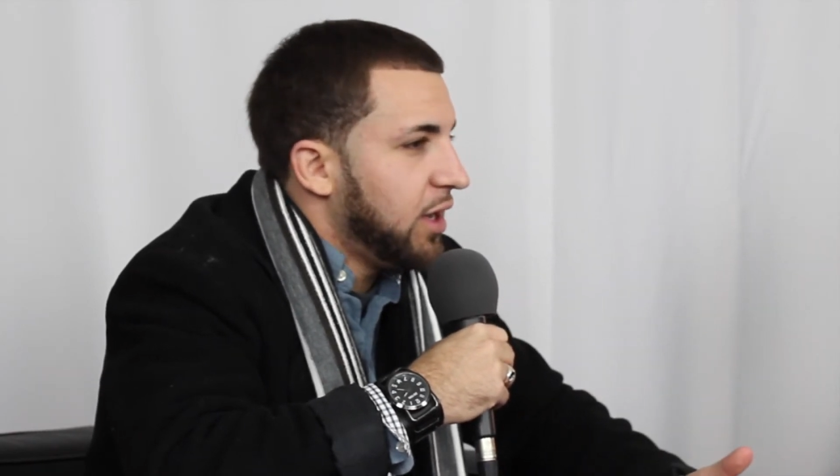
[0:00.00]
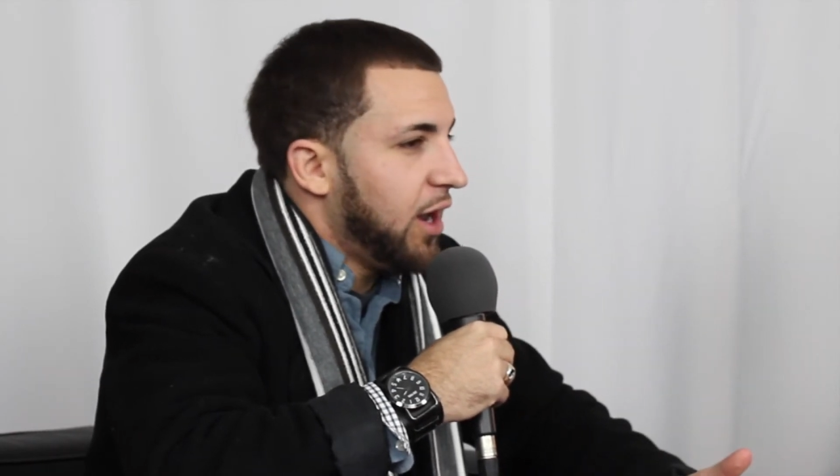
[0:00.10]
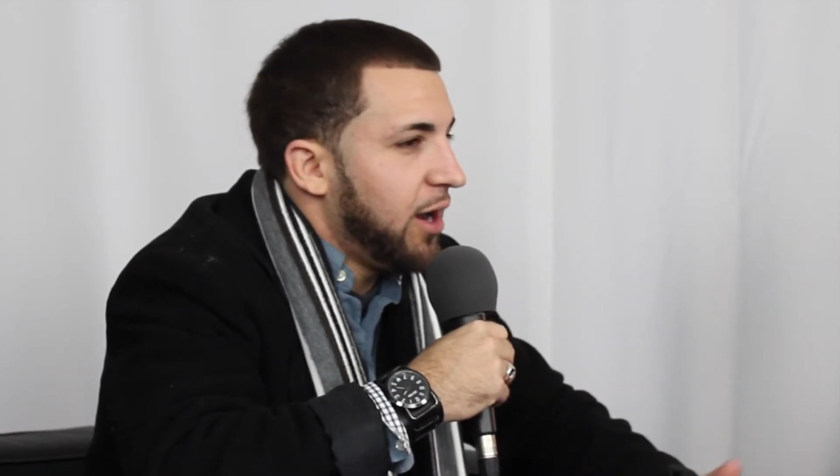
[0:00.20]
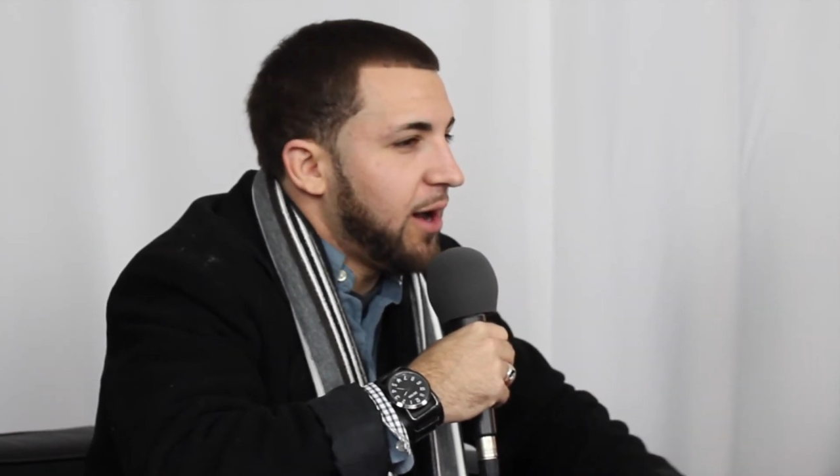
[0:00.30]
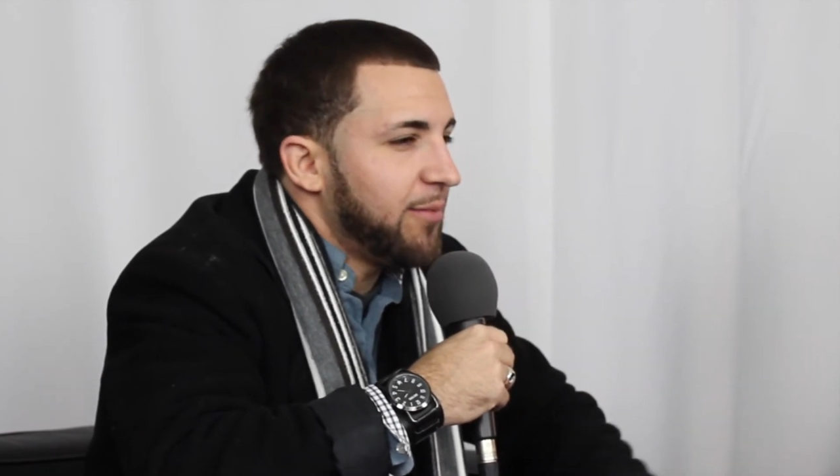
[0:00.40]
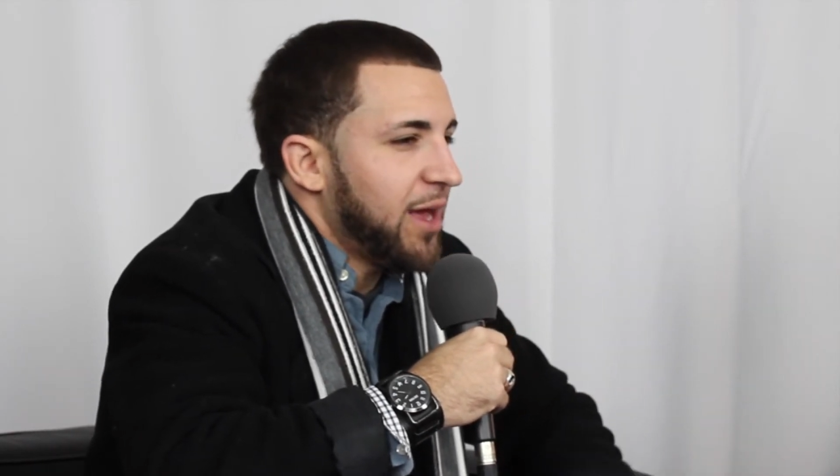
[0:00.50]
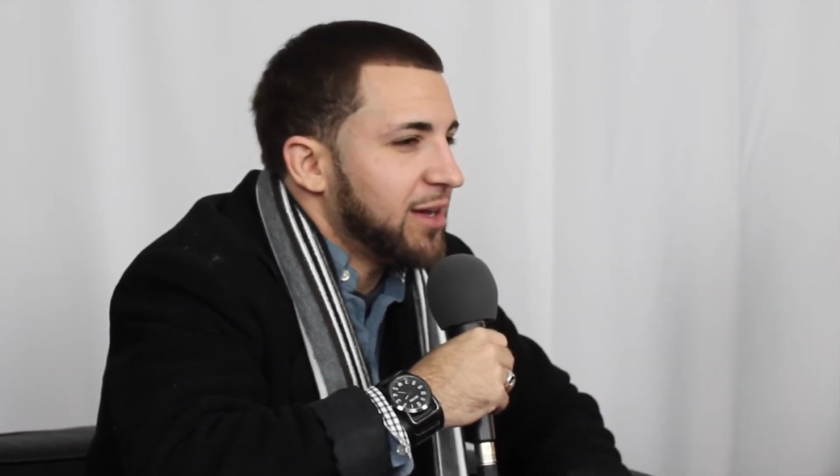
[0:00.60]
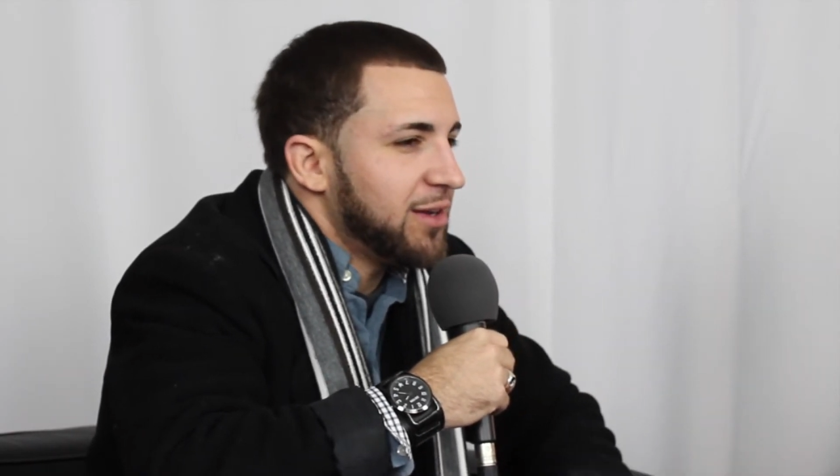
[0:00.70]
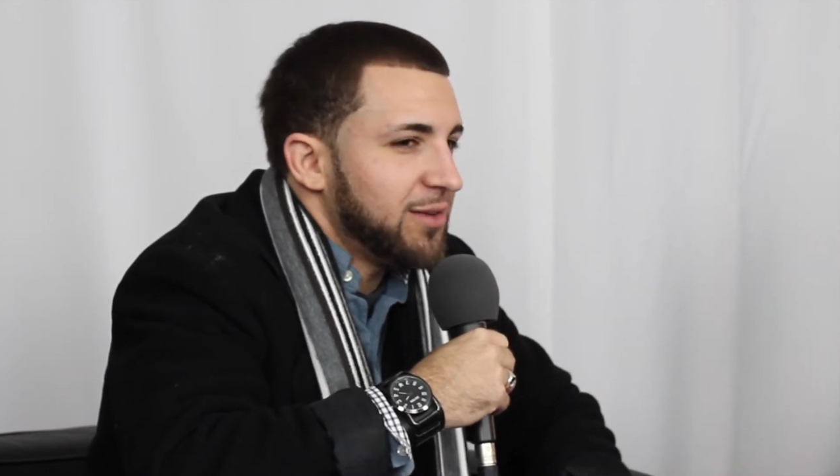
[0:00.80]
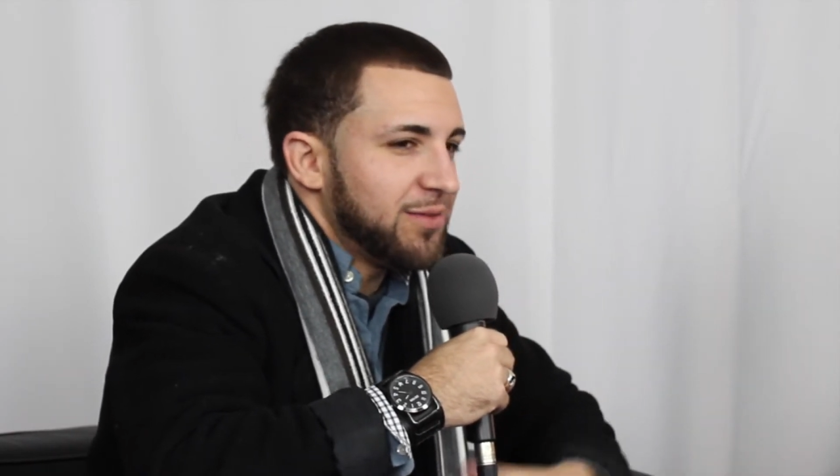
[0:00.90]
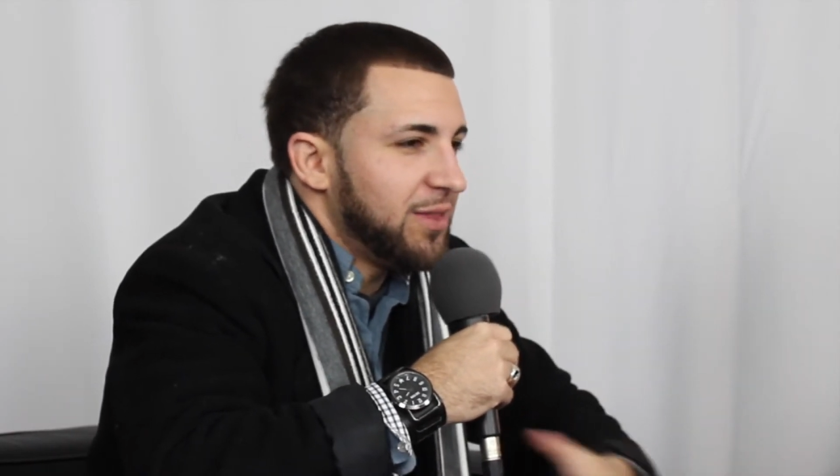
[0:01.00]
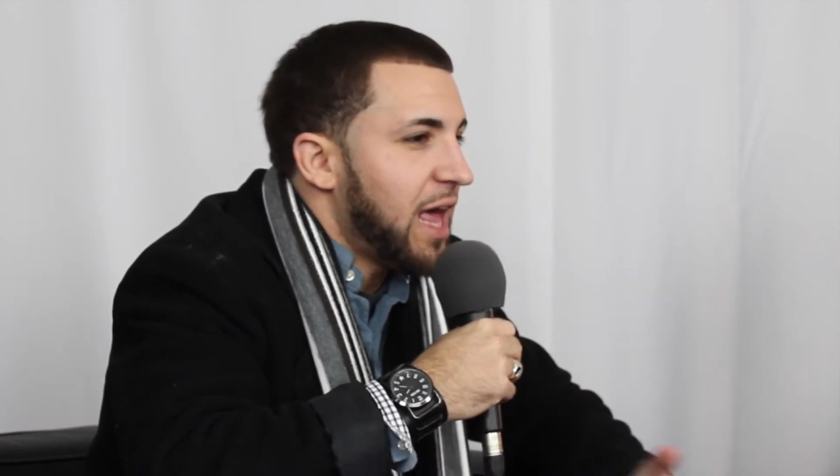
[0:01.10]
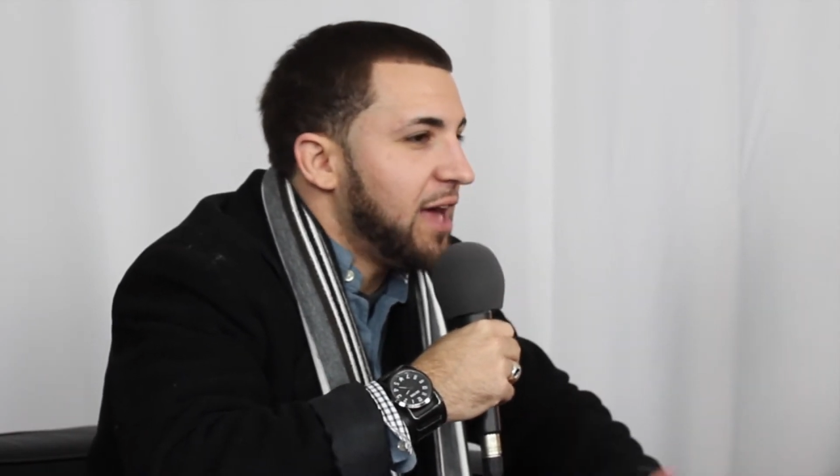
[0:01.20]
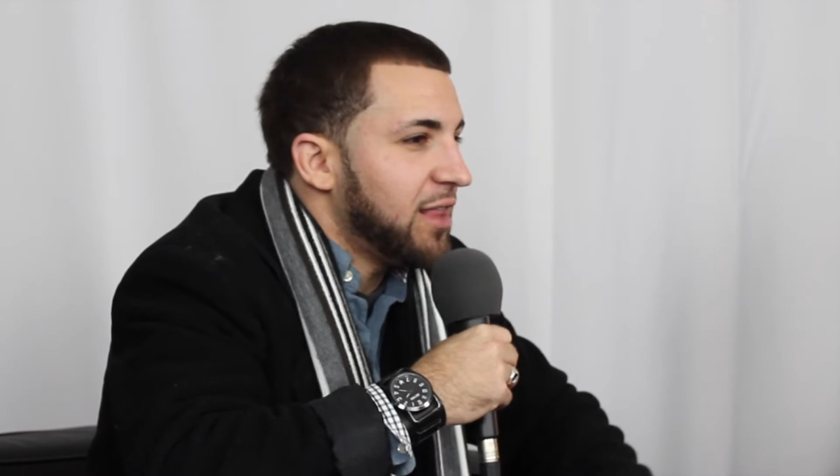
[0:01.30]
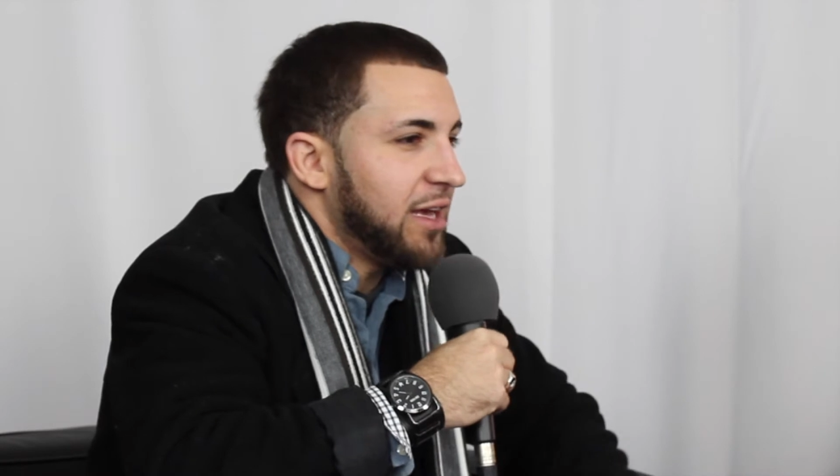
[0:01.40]
I'm not going to
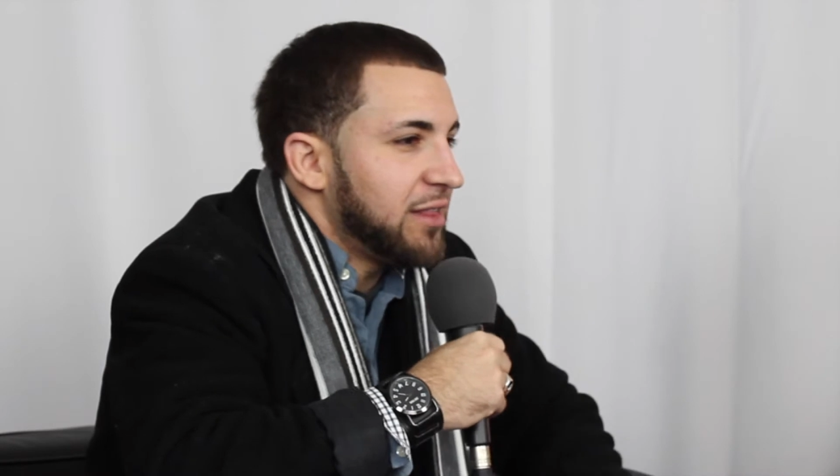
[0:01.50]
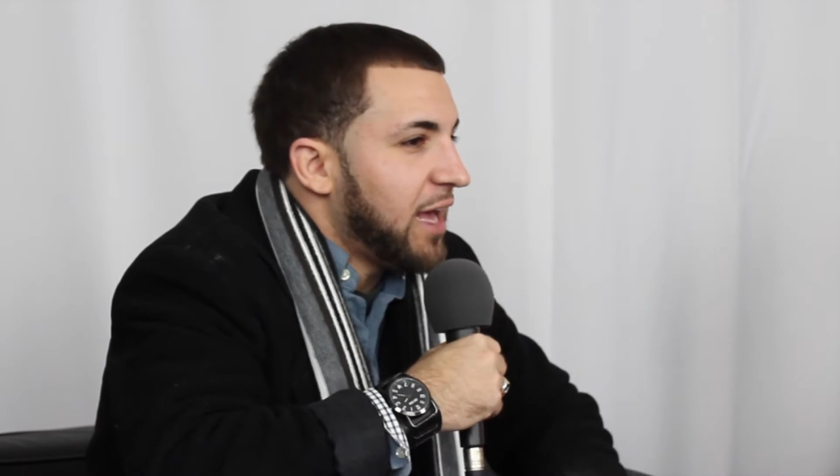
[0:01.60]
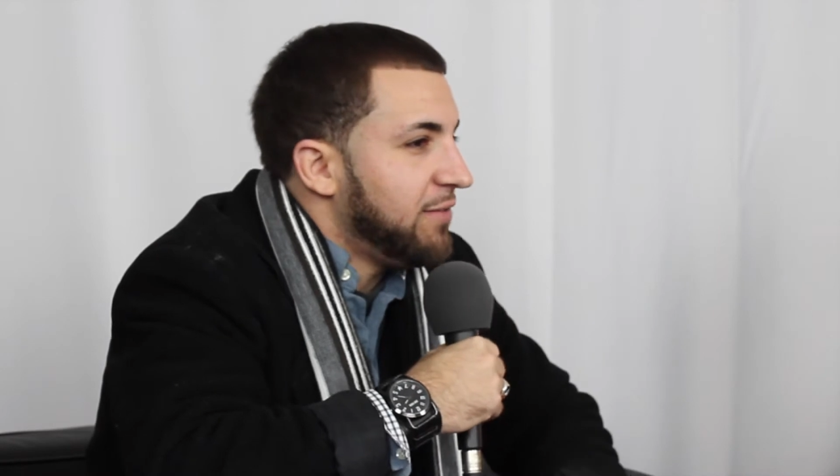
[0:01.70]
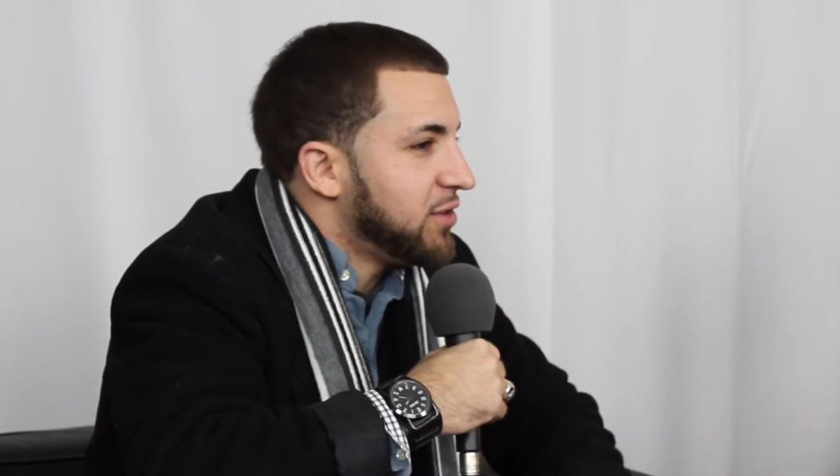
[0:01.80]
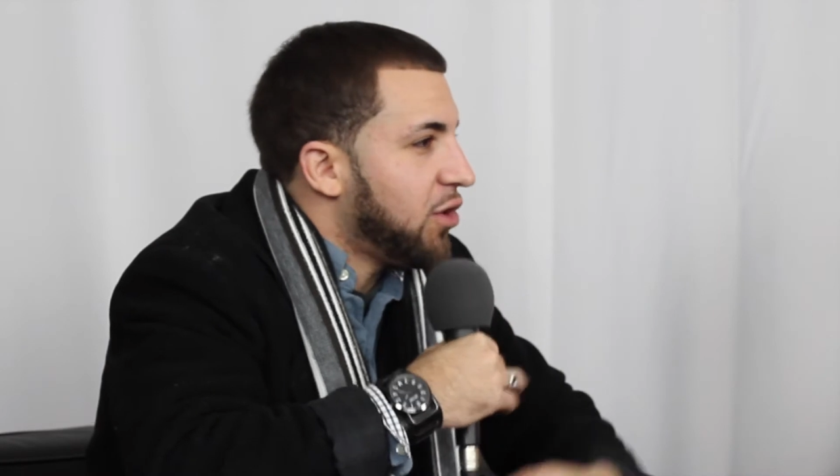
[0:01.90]
lie like life is